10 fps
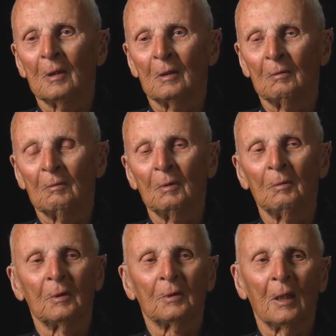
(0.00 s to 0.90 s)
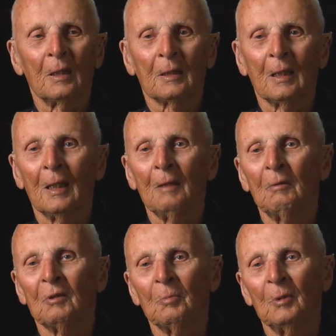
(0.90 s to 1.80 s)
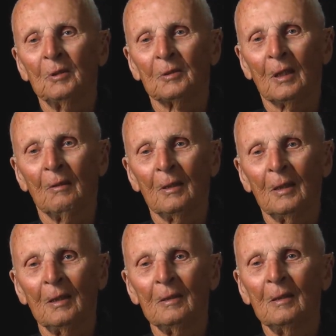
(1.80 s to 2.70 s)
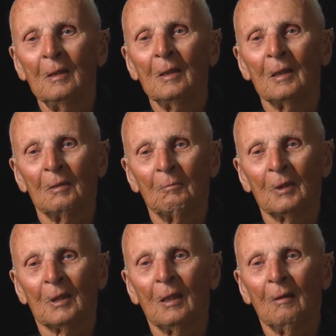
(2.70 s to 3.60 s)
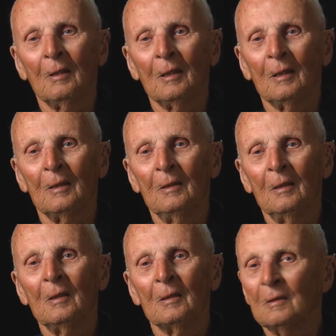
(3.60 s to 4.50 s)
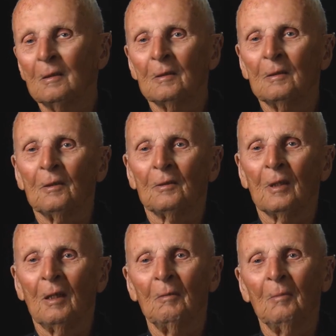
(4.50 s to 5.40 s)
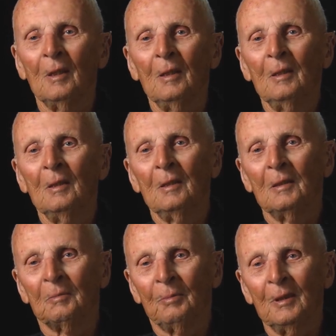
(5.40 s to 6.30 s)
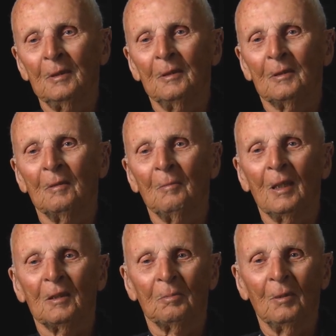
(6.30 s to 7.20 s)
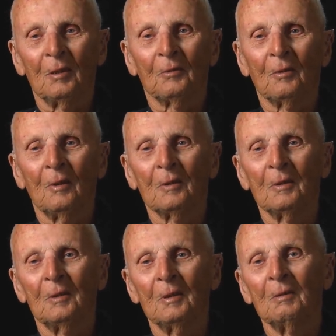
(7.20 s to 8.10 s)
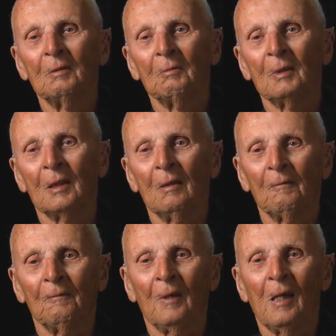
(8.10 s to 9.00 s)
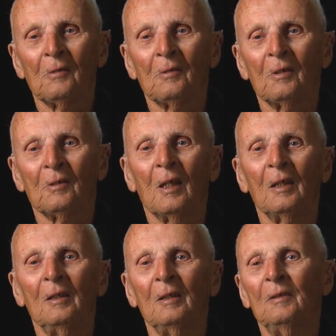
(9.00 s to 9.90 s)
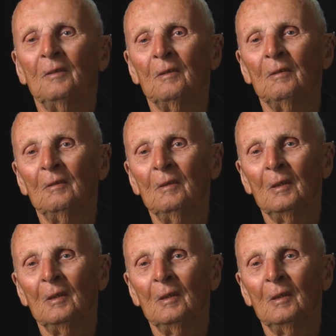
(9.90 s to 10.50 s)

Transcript: and we would say K, which means go ahead, and we'd go ahead, not at a slow speed that the mates might try to do, we got fast as they did too.